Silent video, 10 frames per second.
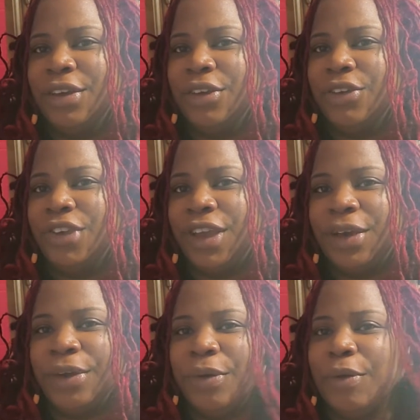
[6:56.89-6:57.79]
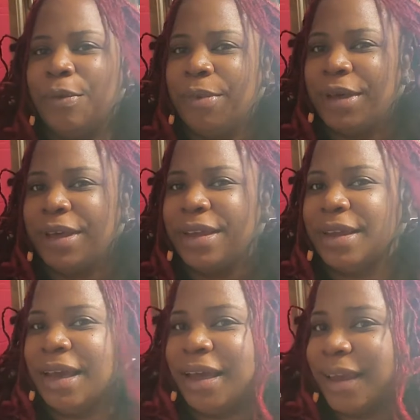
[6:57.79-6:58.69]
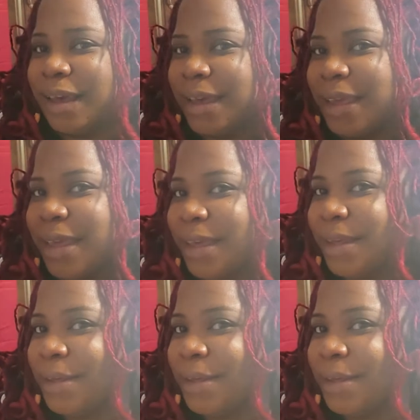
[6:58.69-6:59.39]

shell, but I like it.